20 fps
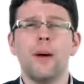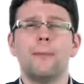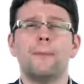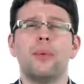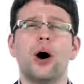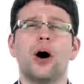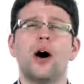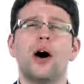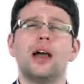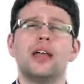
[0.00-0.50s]

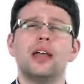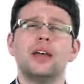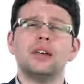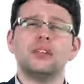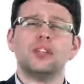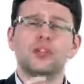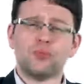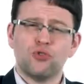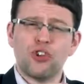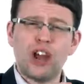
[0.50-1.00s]
by
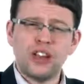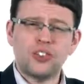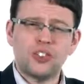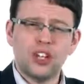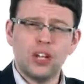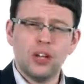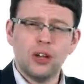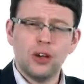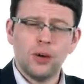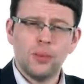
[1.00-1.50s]

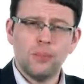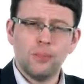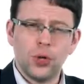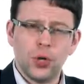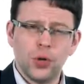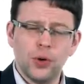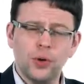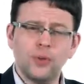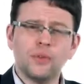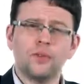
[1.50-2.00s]
subtracting
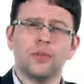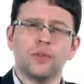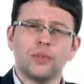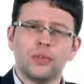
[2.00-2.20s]
mu,